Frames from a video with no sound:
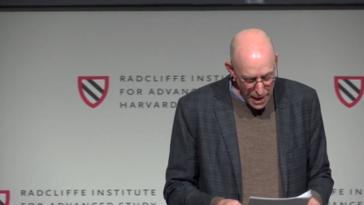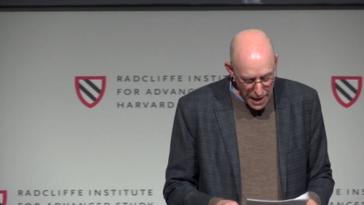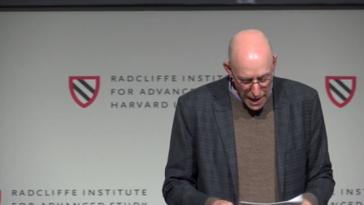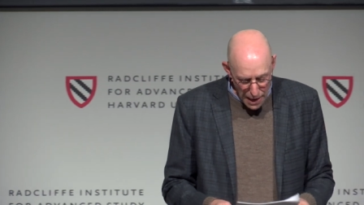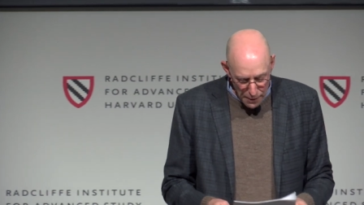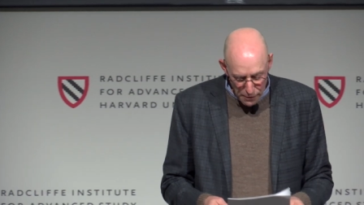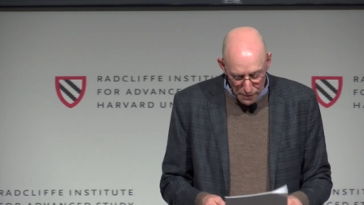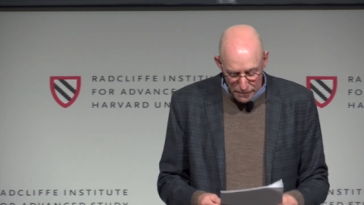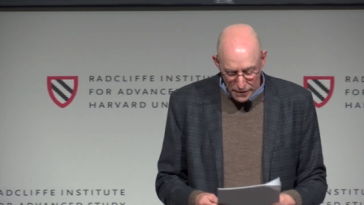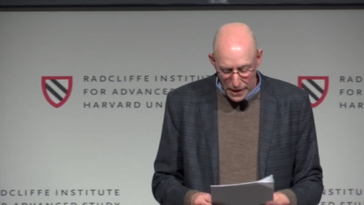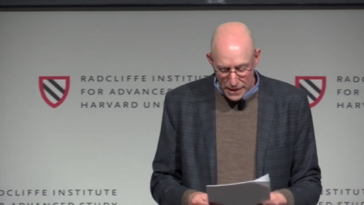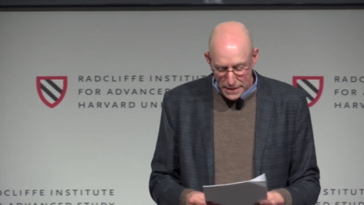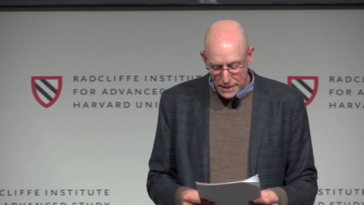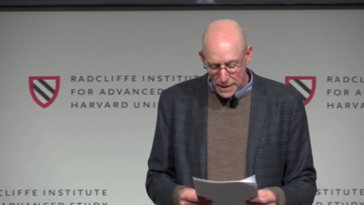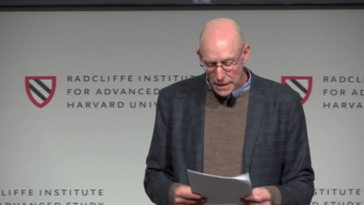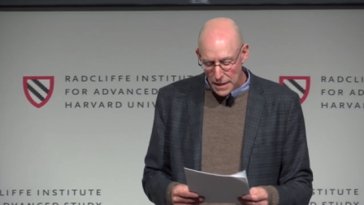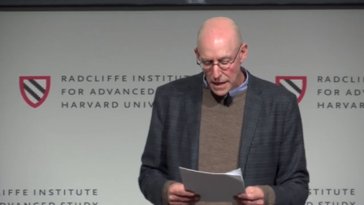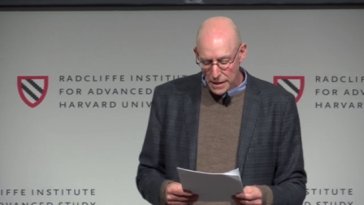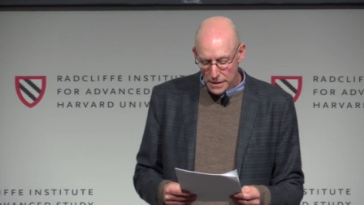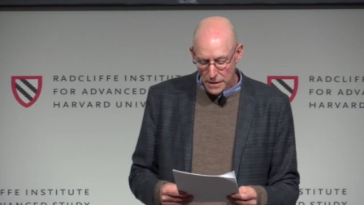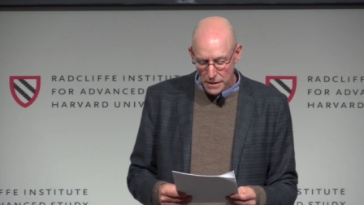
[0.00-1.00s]
However, I
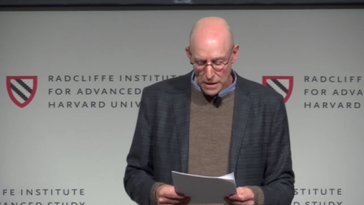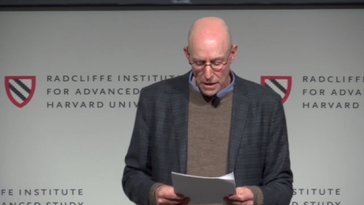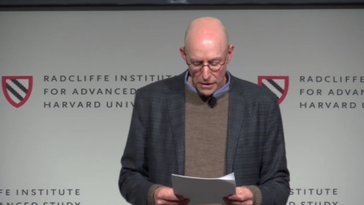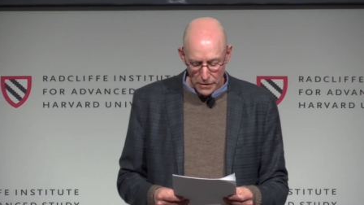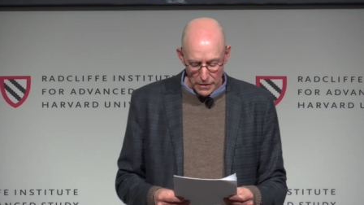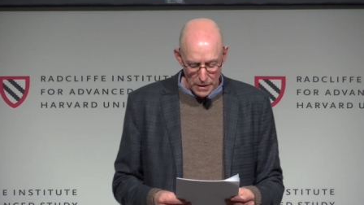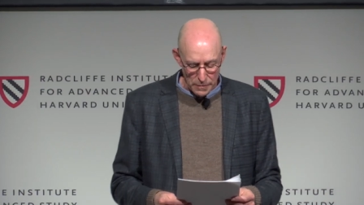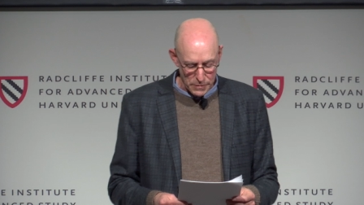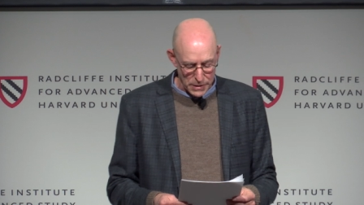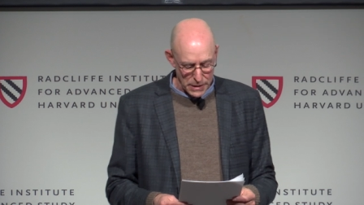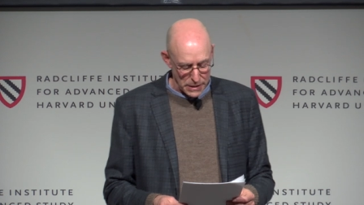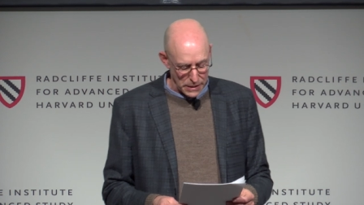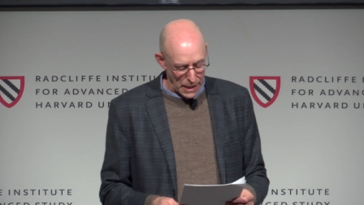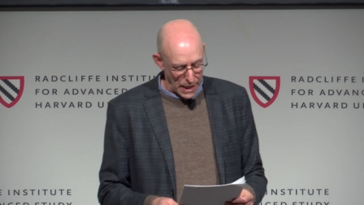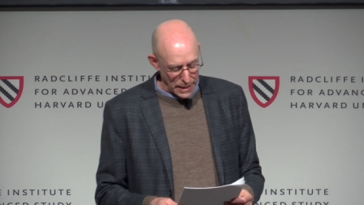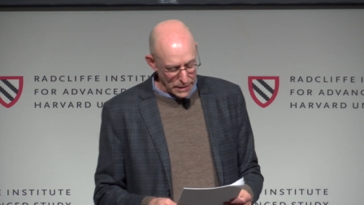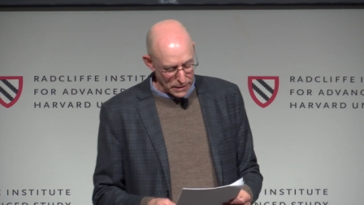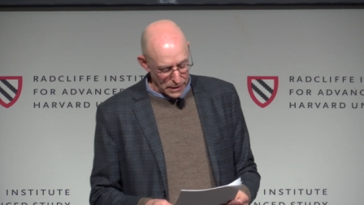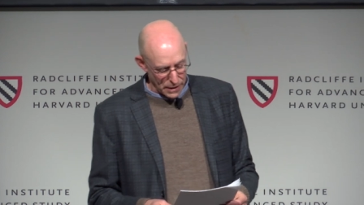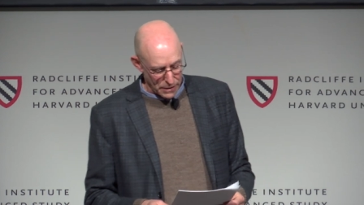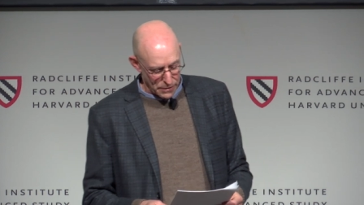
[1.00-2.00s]
did get to know him
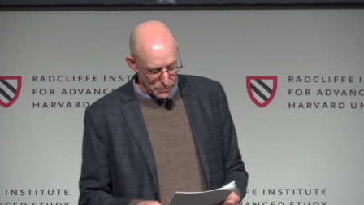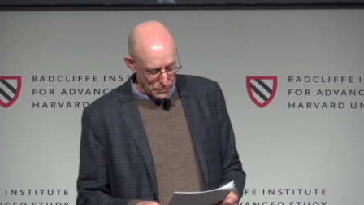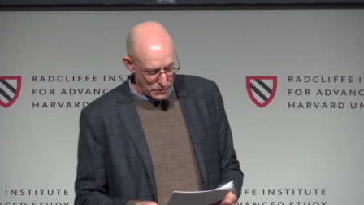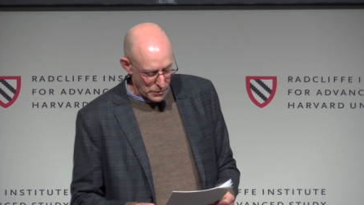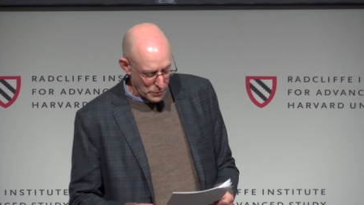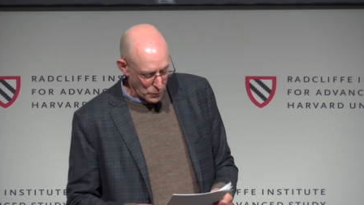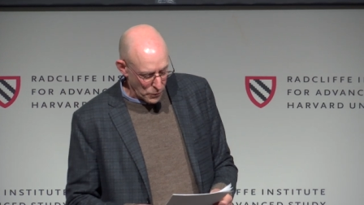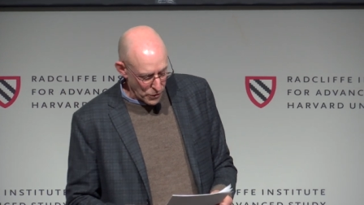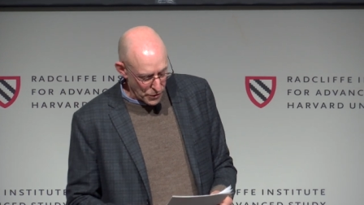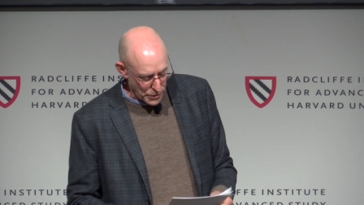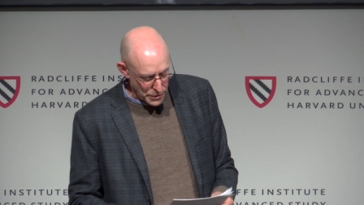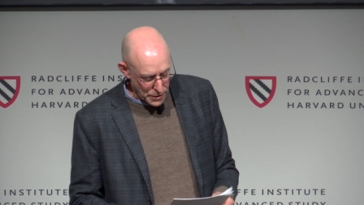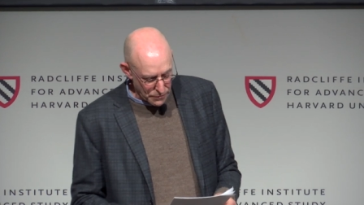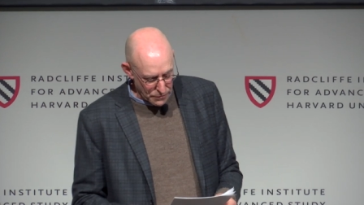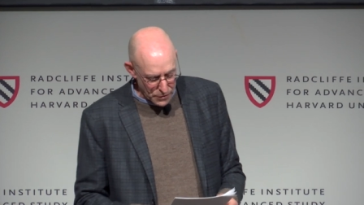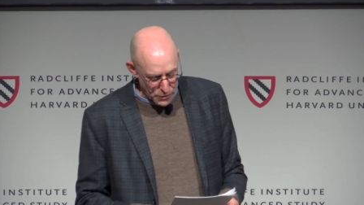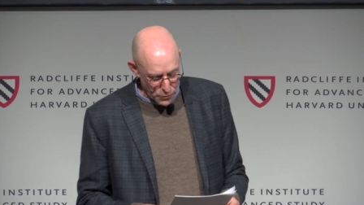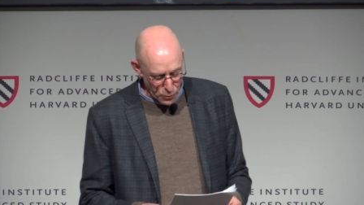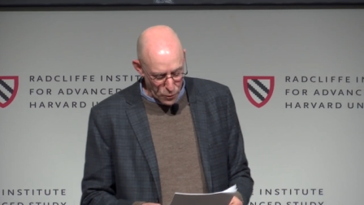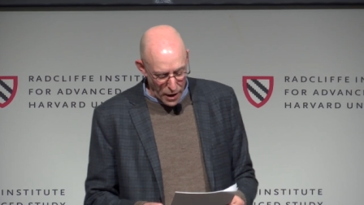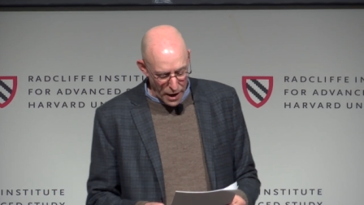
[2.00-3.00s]
slightly through the words of
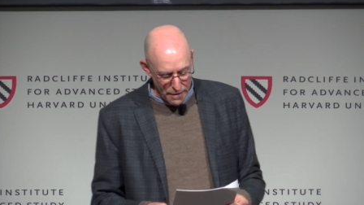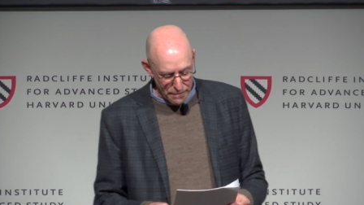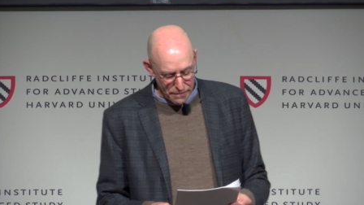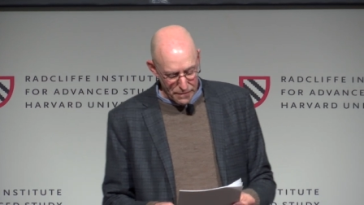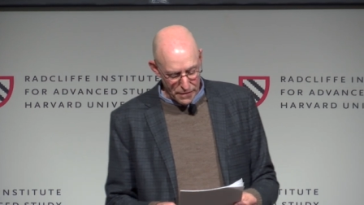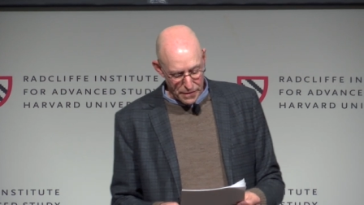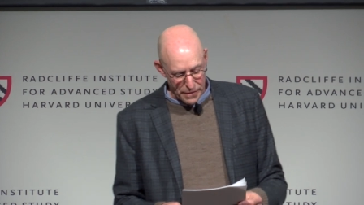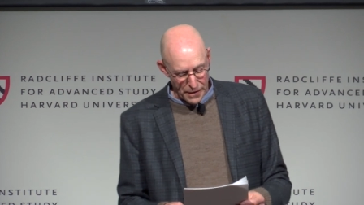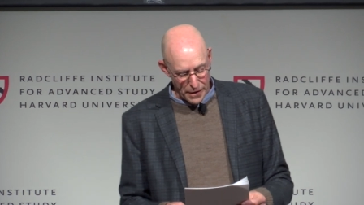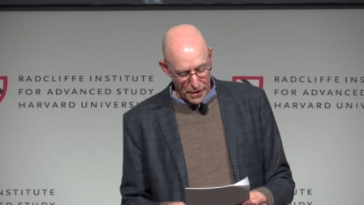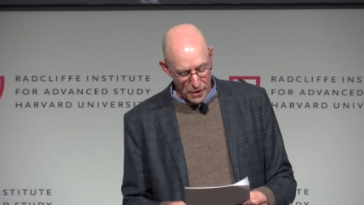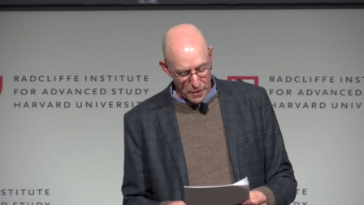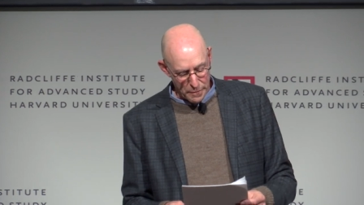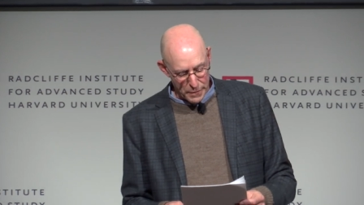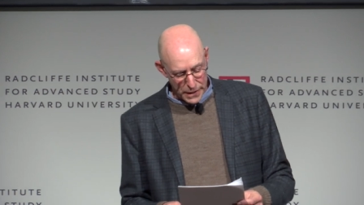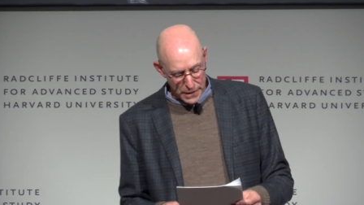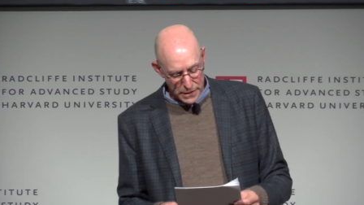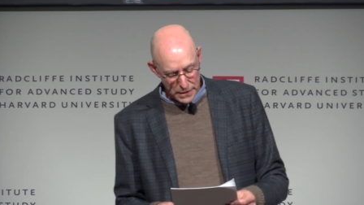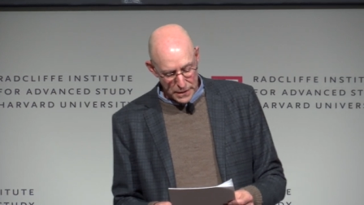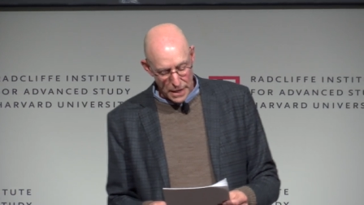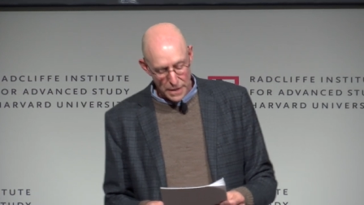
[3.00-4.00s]
his wife and
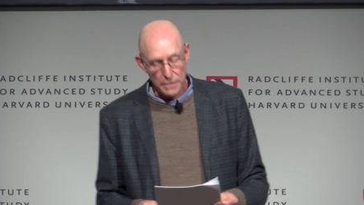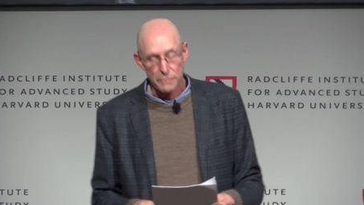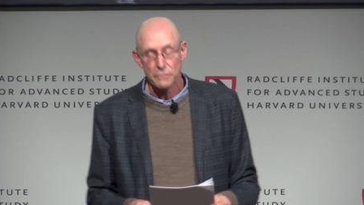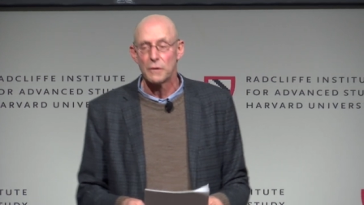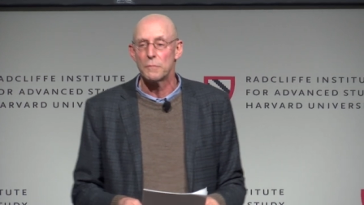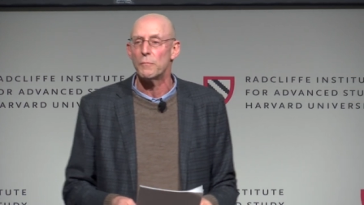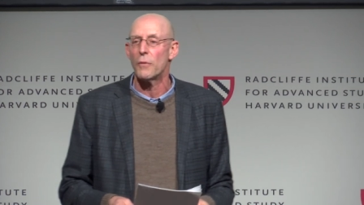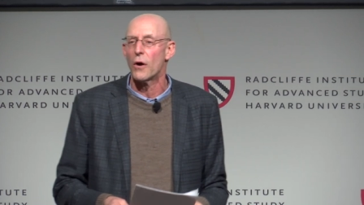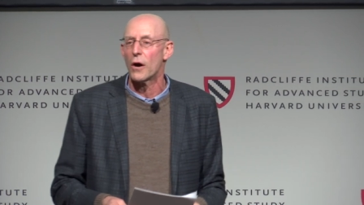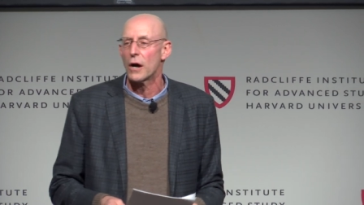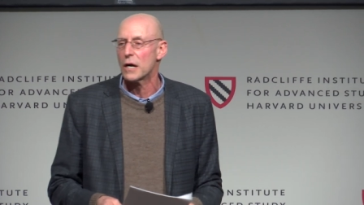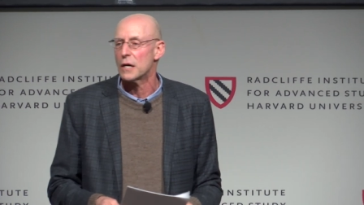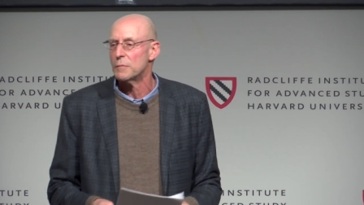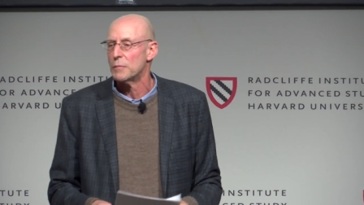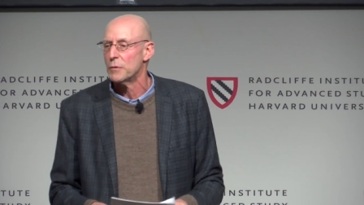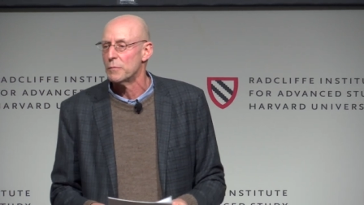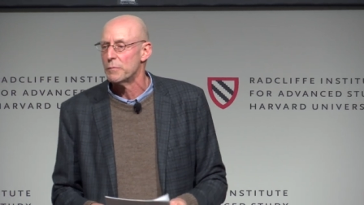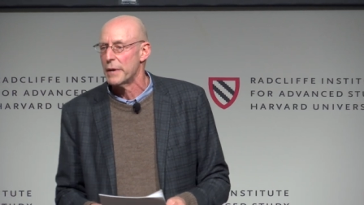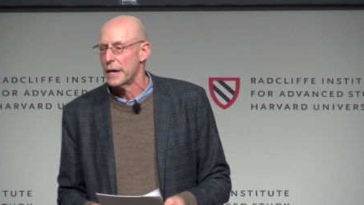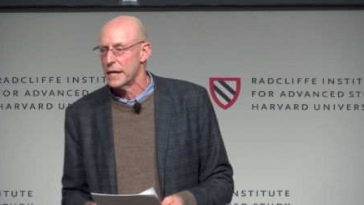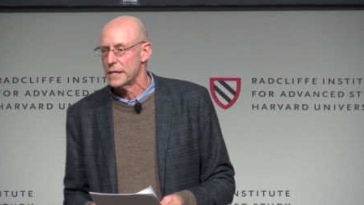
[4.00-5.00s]
therapist and the
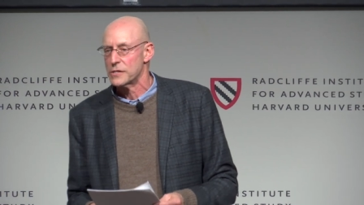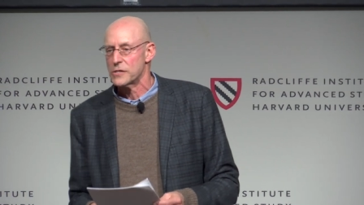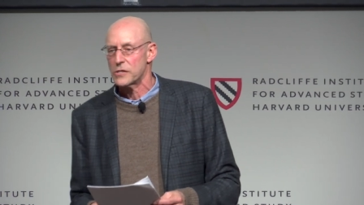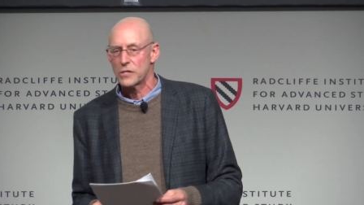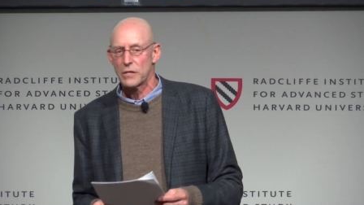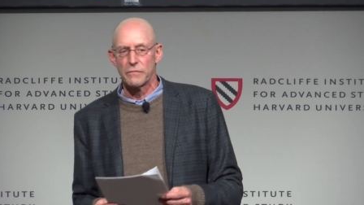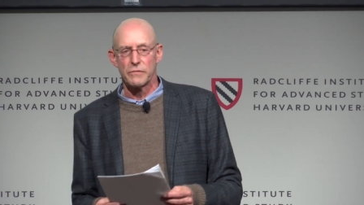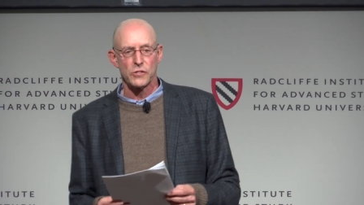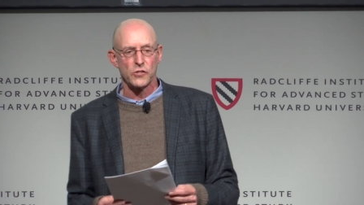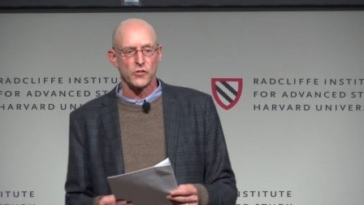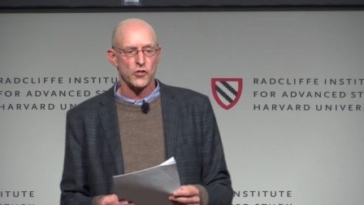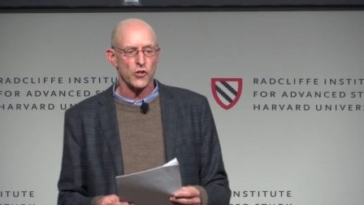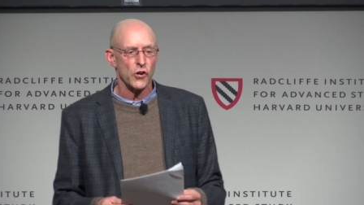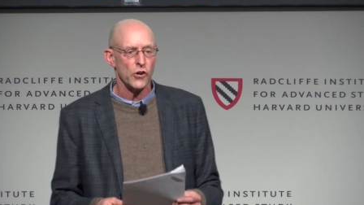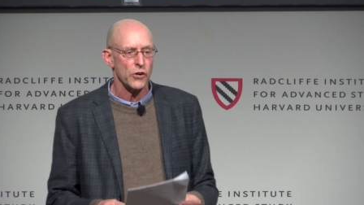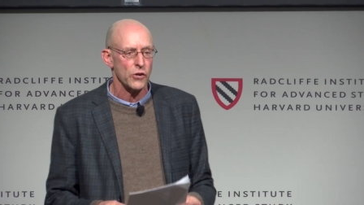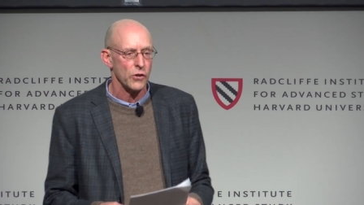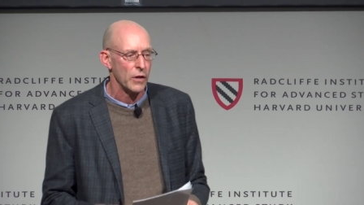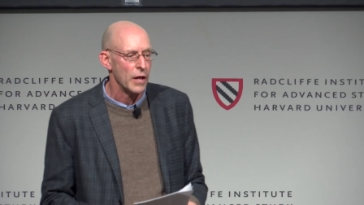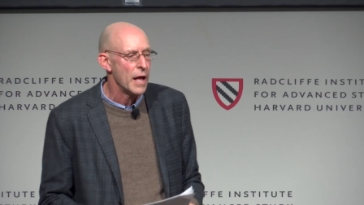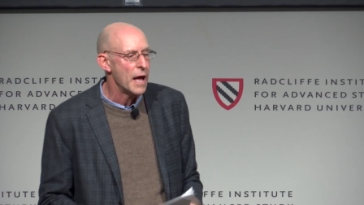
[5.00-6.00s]
remarkable pages of his
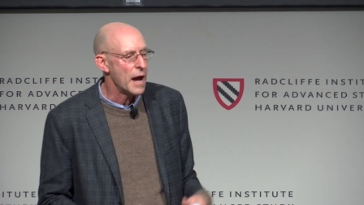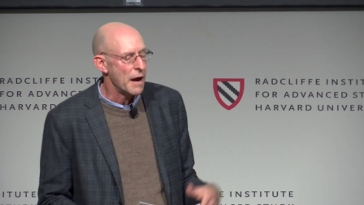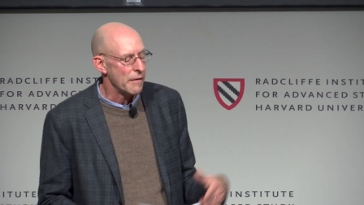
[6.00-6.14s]
journal.